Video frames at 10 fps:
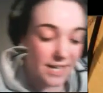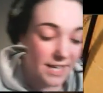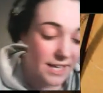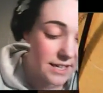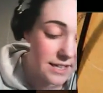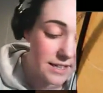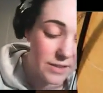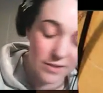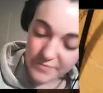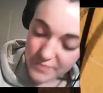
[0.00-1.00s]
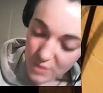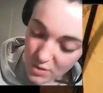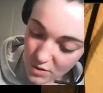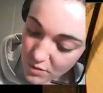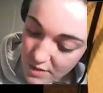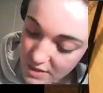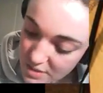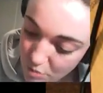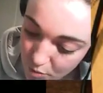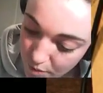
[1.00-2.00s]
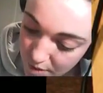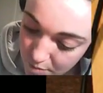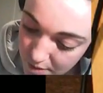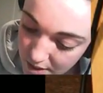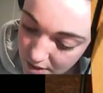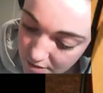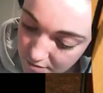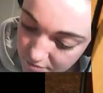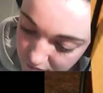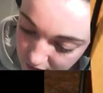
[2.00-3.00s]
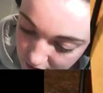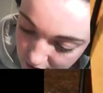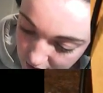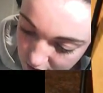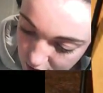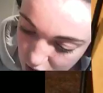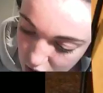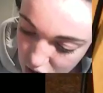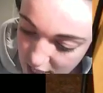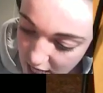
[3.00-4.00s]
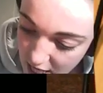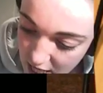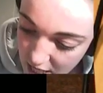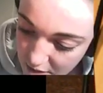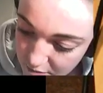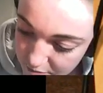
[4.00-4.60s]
ink. Who needs a ballpoint pen? Not I.